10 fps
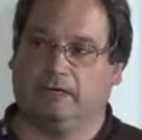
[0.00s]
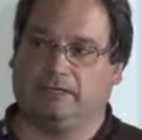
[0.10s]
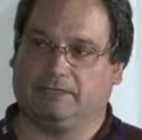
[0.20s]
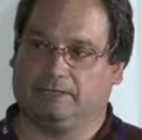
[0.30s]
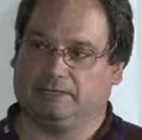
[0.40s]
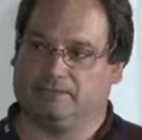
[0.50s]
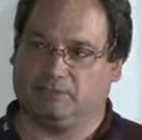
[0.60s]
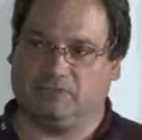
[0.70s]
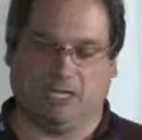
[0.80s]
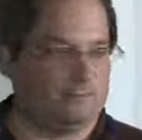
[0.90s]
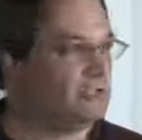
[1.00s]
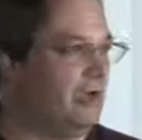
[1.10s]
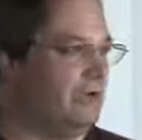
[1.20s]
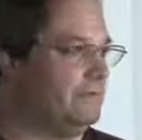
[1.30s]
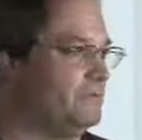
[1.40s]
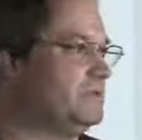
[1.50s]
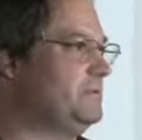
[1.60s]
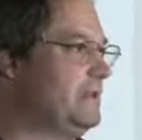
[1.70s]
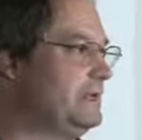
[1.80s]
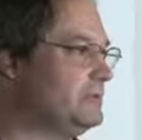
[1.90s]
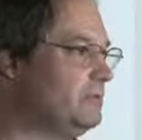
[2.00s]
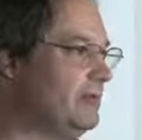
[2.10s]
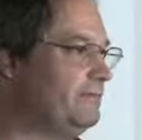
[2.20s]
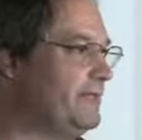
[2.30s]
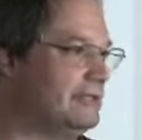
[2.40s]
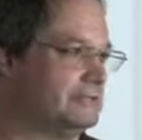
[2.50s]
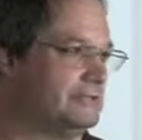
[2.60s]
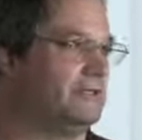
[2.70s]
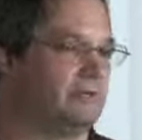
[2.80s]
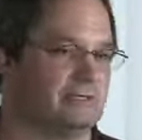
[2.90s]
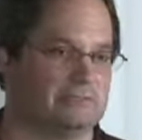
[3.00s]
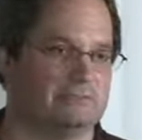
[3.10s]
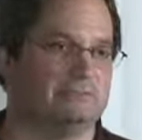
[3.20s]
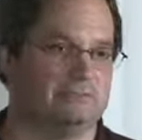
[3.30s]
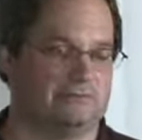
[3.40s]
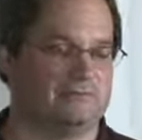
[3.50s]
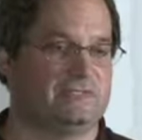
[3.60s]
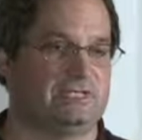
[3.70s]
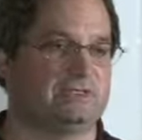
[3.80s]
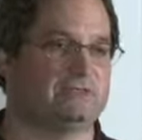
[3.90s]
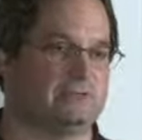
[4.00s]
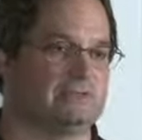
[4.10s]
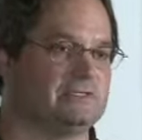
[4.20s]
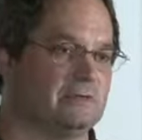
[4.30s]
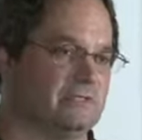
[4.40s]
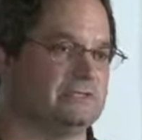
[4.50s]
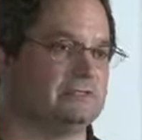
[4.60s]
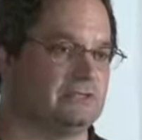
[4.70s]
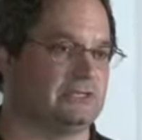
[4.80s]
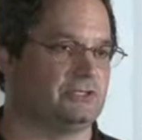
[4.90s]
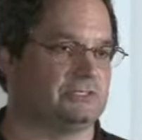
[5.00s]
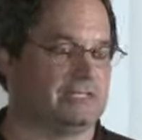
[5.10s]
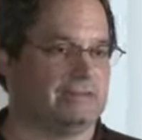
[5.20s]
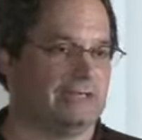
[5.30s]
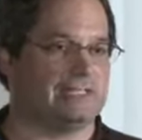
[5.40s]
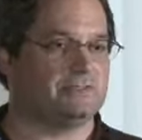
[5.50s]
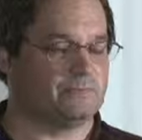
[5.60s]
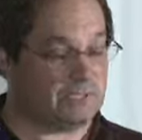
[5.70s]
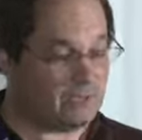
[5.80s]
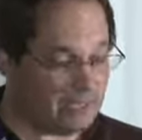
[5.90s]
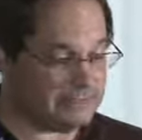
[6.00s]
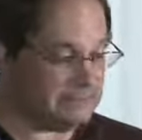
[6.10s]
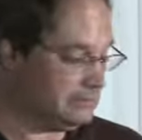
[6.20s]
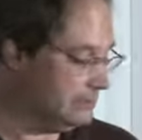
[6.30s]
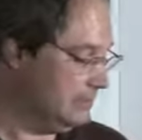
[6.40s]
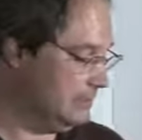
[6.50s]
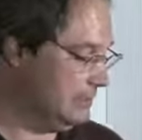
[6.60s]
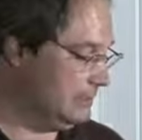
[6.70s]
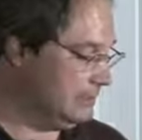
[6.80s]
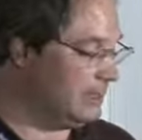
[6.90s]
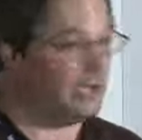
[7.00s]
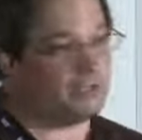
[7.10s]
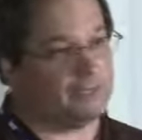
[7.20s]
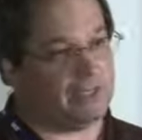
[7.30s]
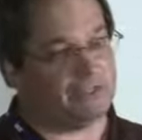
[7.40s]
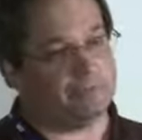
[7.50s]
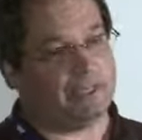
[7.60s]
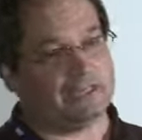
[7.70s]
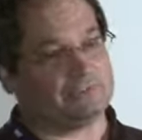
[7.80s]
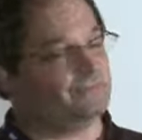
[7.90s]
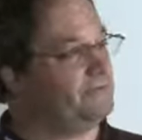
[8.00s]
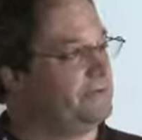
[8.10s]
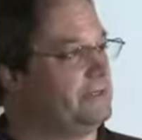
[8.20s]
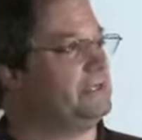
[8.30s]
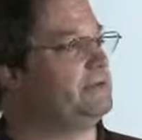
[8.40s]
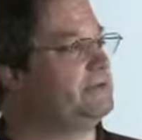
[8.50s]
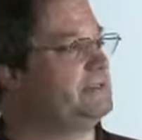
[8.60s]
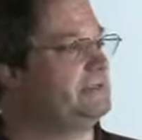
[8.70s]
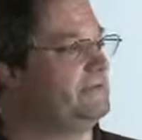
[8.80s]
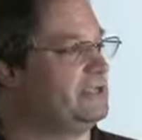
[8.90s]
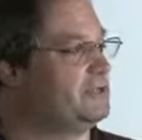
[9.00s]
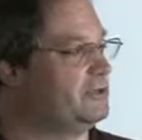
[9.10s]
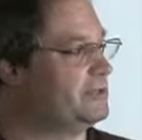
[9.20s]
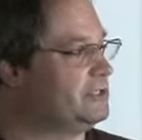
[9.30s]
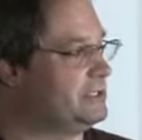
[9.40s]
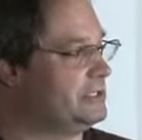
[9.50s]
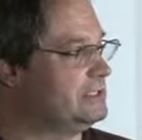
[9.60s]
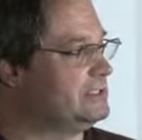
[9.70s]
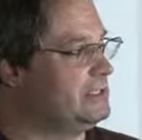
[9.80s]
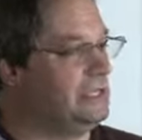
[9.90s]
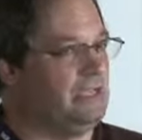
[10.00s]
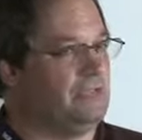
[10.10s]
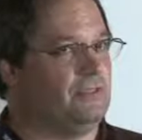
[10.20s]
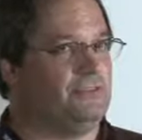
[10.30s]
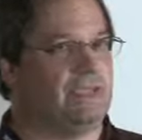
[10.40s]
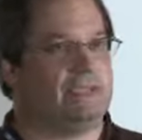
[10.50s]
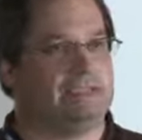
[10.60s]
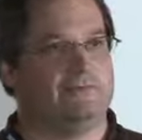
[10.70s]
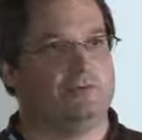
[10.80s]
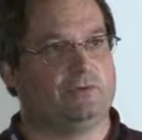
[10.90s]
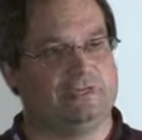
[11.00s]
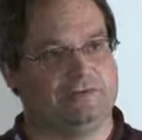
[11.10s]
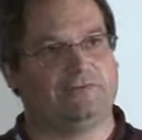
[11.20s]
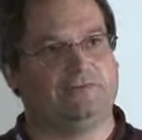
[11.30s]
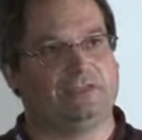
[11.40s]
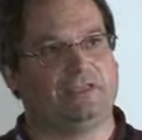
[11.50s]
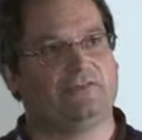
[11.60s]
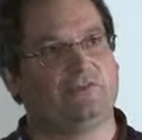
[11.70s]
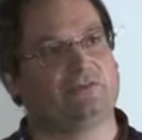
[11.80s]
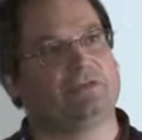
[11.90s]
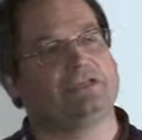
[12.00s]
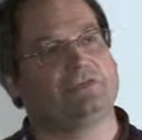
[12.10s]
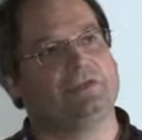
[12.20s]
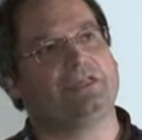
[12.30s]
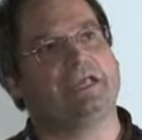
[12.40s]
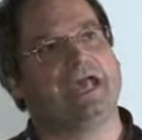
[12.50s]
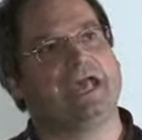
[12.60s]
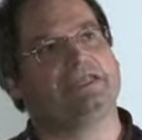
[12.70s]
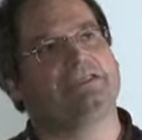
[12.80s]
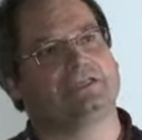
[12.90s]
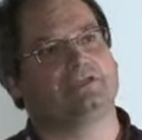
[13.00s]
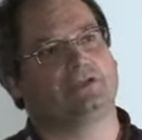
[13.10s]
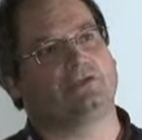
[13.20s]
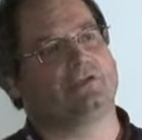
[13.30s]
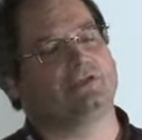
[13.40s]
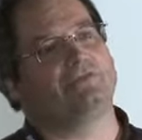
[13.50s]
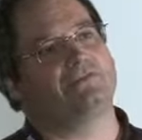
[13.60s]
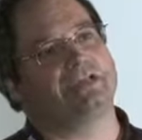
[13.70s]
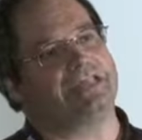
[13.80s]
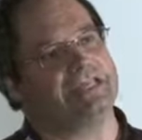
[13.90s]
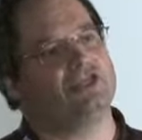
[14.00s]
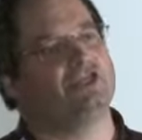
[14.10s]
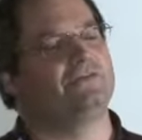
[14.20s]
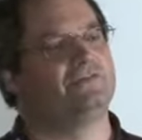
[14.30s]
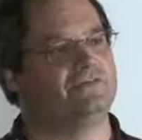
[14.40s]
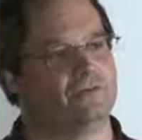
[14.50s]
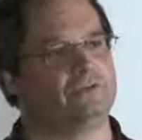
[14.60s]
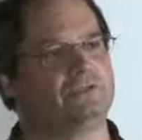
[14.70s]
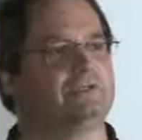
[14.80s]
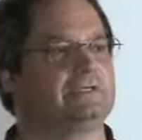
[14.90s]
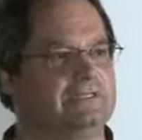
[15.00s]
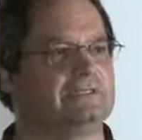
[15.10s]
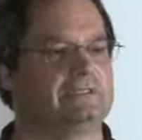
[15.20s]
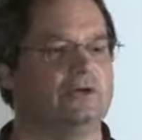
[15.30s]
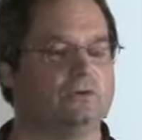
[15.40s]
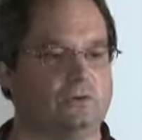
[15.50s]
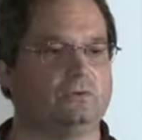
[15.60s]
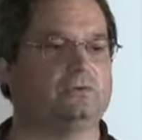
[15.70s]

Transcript: It can sometimes cough up as many as 12,000 tokens we've seen in some installations, and that's because Documentum has a very interesting feature, which is that they give you a unique access token for each folder in the whole